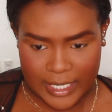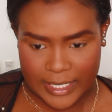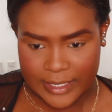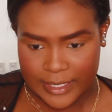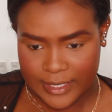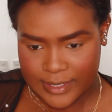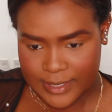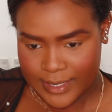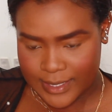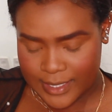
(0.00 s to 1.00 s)
highlight
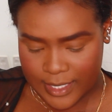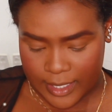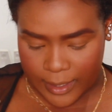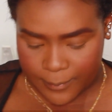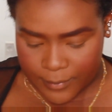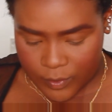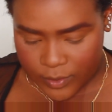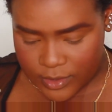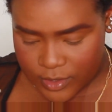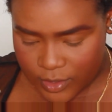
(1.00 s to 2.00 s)
today, I'm
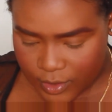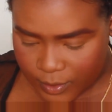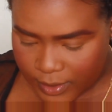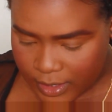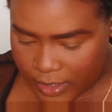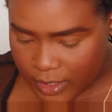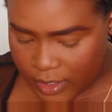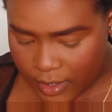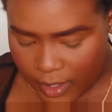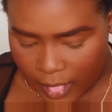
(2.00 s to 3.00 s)
going to go
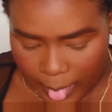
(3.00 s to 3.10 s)
in